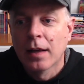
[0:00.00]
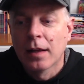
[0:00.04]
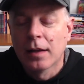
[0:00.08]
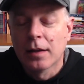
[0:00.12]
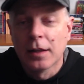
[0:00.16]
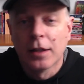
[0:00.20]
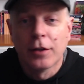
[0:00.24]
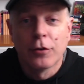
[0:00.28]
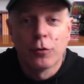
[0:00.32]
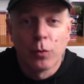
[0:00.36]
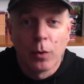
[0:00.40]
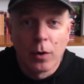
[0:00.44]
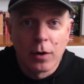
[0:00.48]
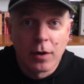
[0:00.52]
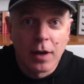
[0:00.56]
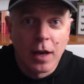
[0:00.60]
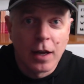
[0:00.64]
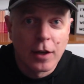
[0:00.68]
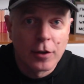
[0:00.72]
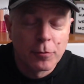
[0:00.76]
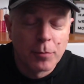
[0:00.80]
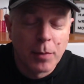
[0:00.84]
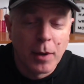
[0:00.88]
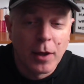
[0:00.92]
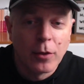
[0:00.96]
Liz
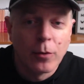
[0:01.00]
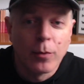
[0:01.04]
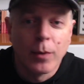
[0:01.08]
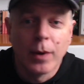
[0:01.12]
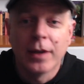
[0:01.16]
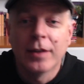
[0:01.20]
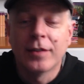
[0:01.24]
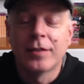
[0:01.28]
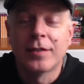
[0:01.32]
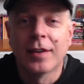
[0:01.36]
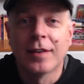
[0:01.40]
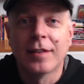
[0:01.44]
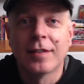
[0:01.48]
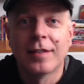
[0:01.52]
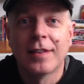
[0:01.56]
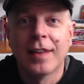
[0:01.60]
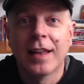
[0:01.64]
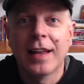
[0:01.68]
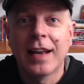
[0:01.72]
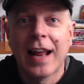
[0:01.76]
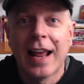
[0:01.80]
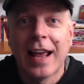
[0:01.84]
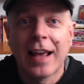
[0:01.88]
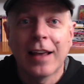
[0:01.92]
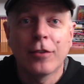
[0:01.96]
Wilcox, by the way, since
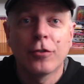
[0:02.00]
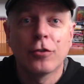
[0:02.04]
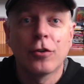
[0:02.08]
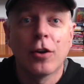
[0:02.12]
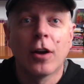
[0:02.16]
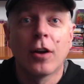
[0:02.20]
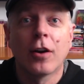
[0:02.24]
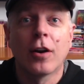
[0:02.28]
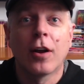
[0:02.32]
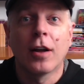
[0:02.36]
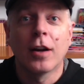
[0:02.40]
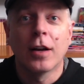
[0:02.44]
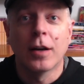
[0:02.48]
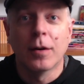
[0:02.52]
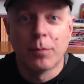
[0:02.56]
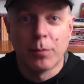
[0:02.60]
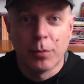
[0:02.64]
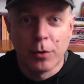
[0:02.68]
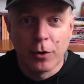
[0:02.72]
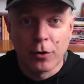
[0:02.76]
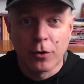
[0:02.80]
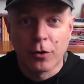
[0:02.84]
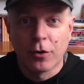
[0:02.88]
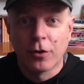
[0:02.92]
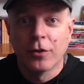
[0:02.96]
then has gone on and
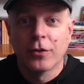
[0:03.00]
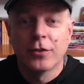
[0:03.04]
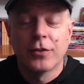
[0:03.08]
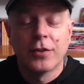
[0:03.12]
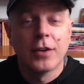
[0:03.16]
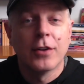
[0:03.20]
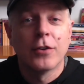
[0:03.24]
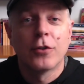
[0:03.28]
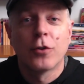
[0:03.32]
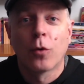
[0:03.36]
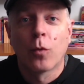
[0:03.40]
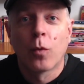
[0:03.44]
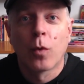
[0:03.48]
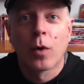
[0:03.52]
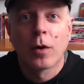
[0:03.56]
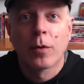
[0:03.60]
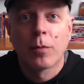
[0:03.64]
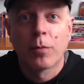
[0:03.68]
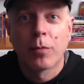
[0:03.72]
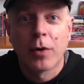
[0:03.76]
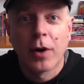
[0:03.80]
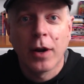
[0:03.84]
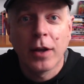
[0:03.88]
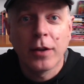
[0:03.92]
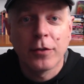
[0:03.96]
put hers into
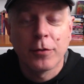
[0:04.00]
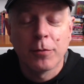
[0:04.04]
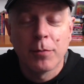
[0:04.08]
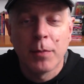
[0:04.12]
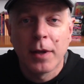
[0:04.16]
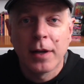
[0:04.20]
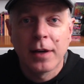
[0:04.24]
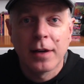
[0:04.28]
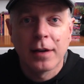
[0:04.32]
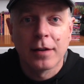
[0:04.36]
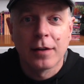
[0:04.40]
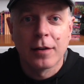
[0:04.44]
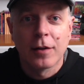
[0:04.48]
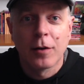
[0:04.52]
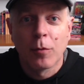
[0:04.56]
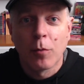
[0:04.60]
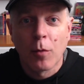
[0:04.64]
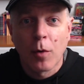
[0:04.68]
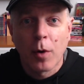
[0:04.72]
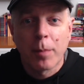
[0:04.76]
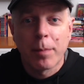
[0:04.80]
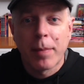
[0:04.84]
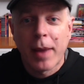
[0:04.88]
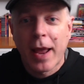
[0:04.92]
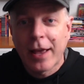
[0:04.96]
WordPress, made it a little
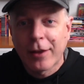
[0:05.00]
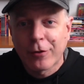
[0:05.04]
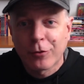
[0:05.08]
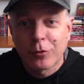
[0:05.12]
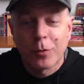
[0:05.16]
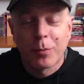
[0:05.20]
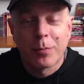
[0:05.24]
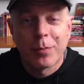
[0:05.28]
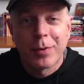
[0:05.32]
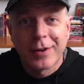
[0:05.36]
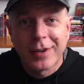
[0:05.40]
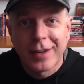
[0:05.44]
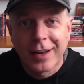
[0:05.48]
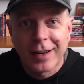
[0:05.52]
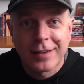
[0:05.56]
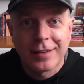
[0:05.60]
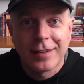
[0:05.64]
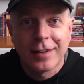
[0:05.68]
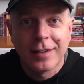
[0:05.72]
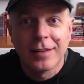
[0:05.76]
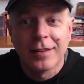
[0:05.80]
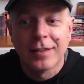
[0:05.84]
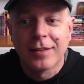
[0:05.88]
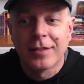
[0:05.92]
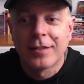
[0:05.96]
more password
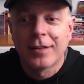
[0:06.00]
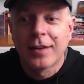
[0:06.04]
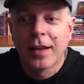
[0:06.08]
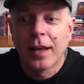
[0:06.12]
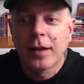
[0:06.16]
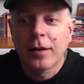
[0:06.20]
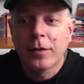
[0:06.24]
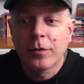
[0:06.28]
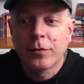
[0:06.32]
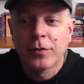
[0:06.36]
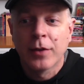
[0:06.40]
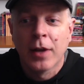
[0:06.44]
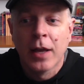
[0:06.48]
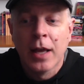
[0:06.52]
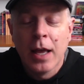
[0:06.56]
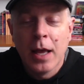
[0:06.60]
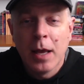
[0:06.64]
protected and safe.